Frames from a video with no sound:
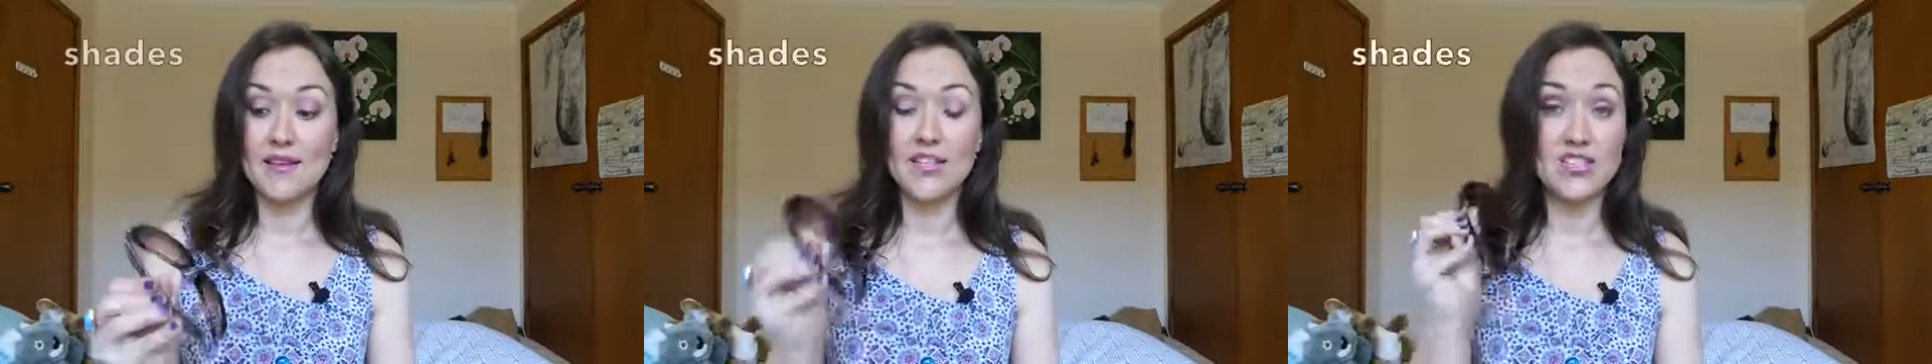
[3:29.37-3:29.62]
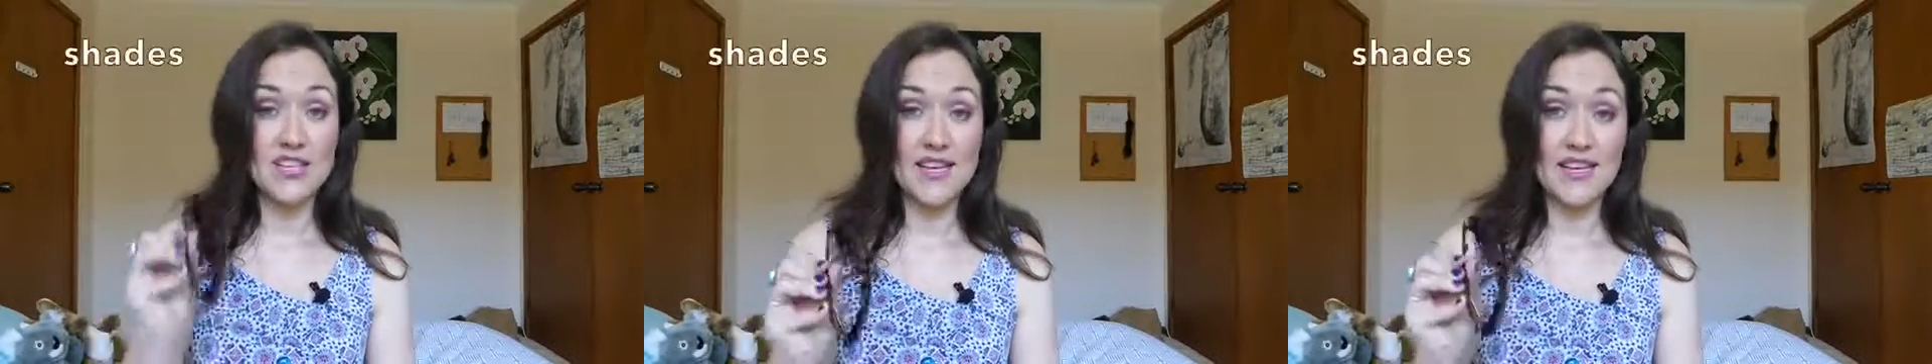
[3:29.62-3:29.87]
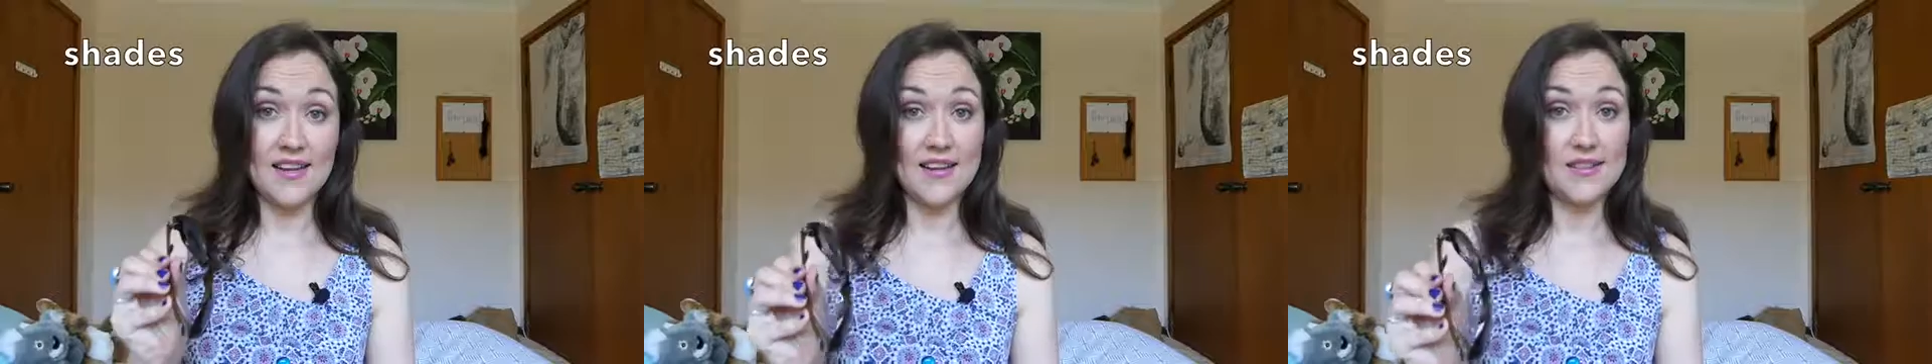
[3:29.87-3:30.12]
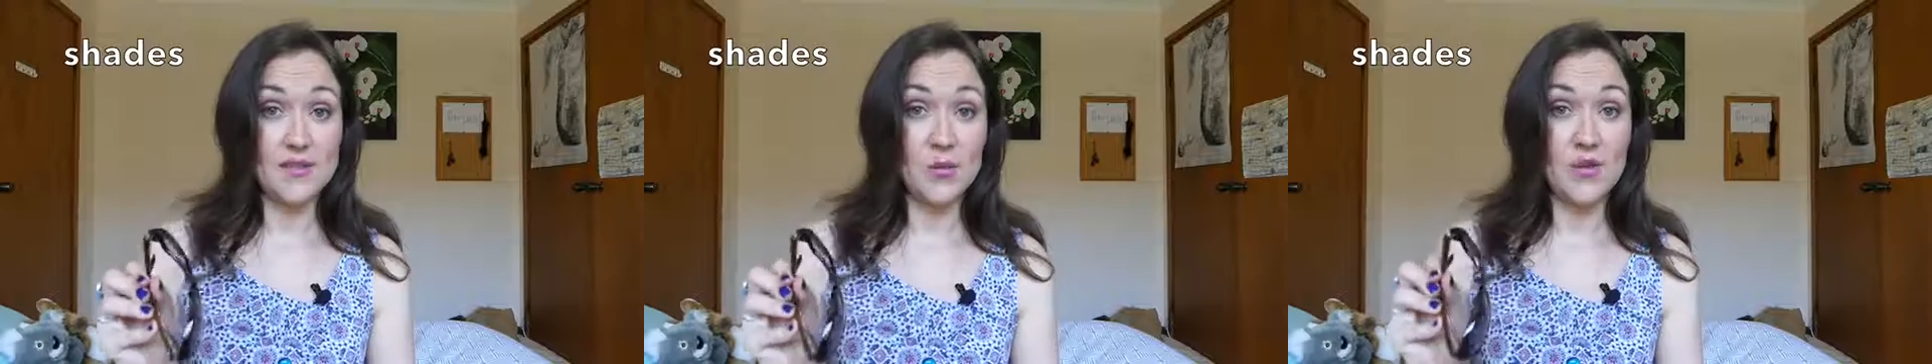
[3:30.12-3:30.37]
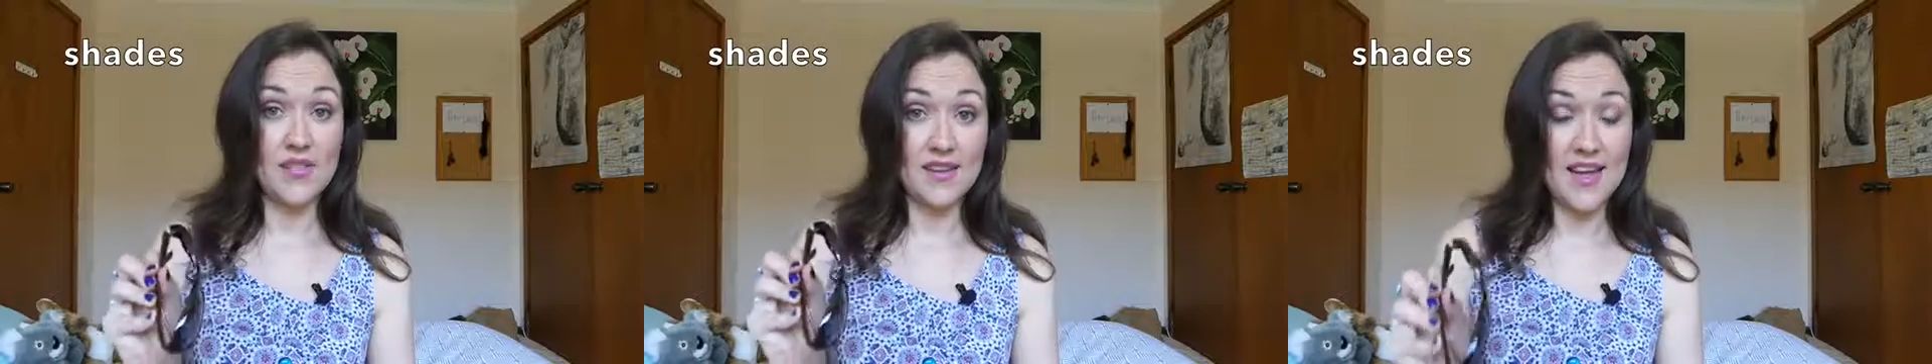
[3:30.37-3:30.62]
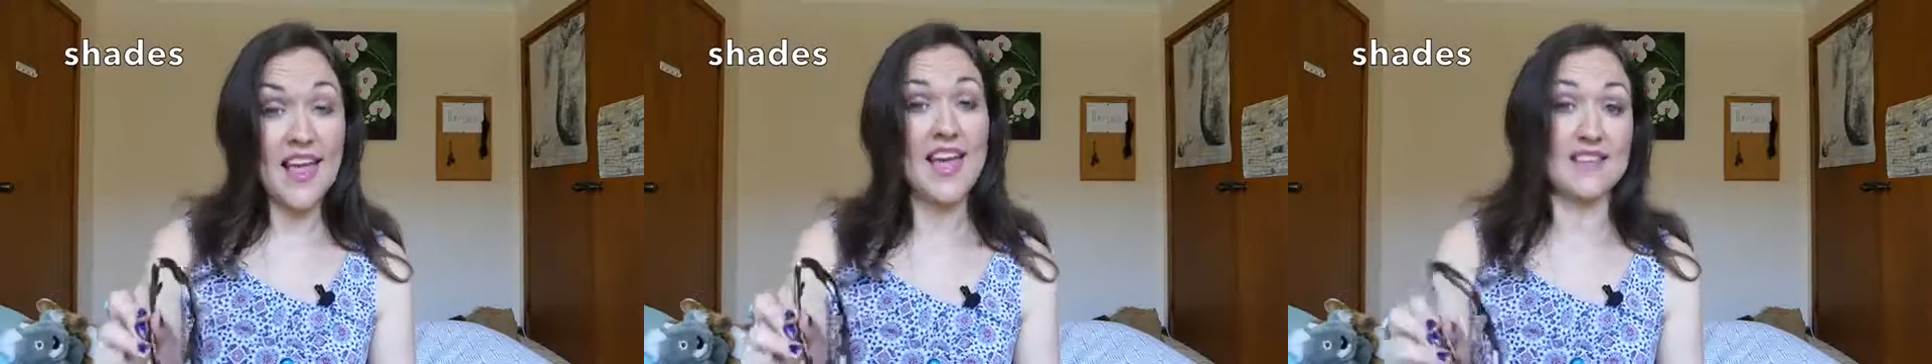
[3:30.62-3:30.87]
shades with
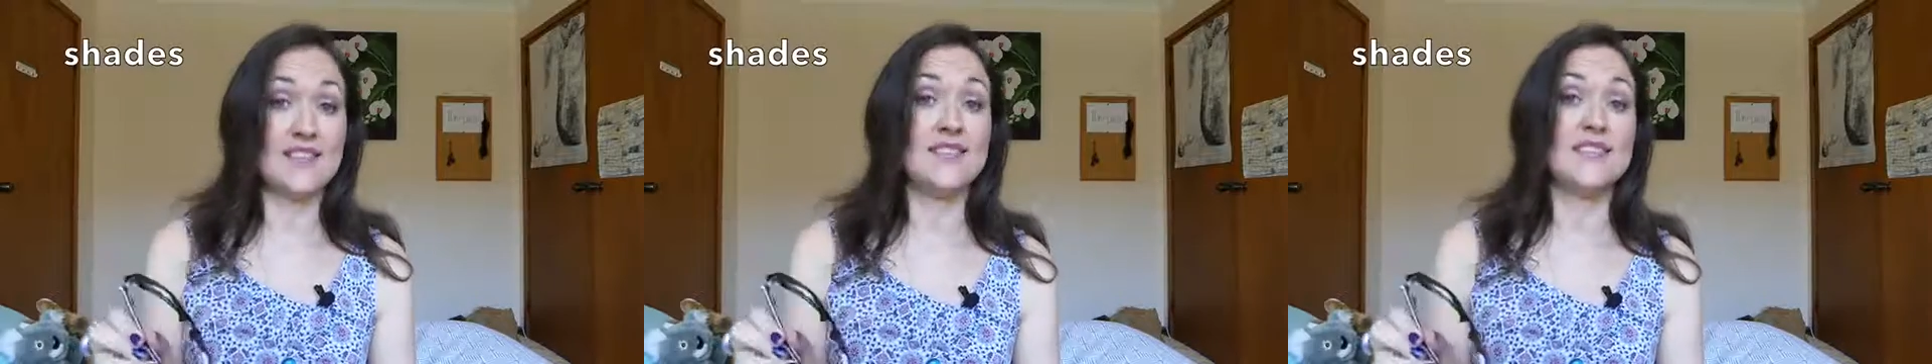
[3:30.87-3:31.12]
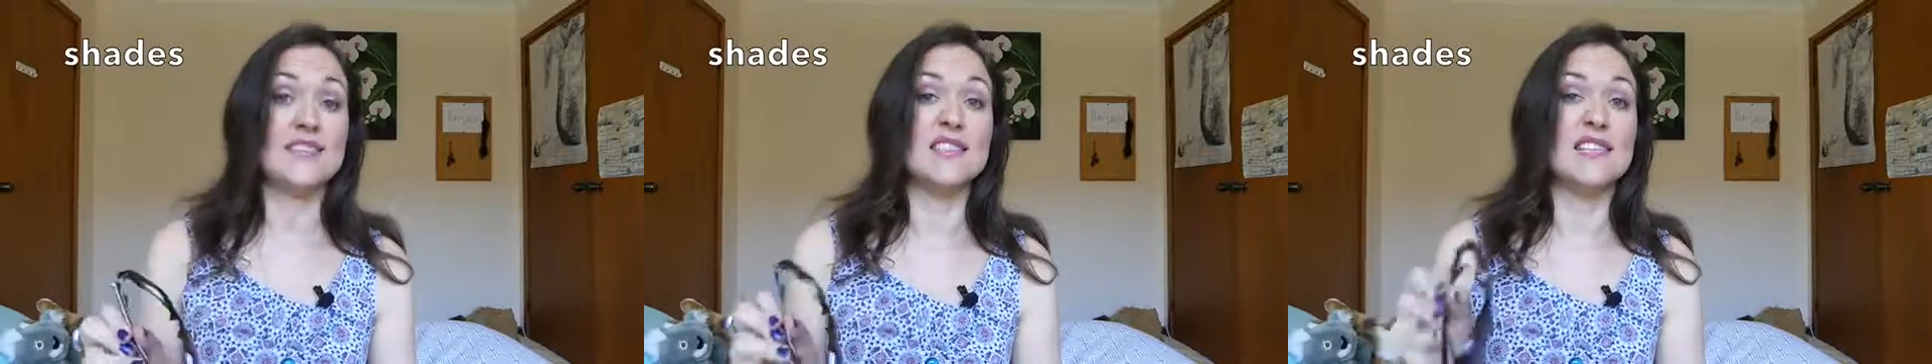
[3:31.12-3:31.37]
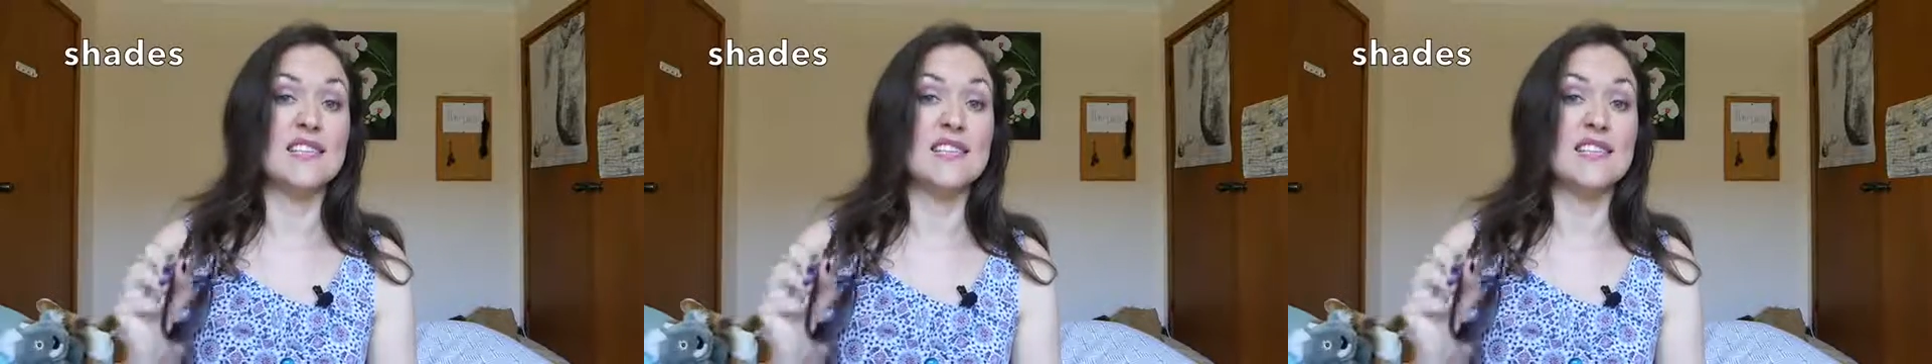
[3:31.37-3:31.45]
an S